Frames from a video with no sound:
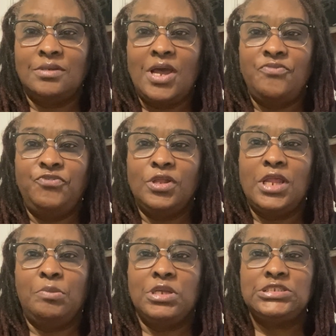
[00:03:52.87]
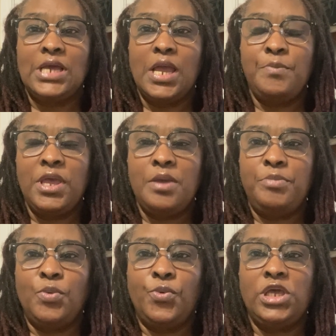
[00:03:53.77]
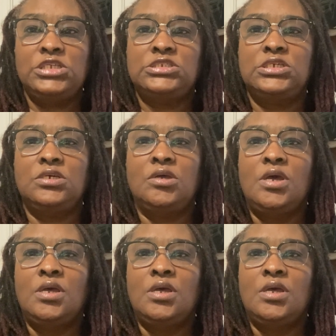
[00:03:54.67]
I felt like my time had been wasted,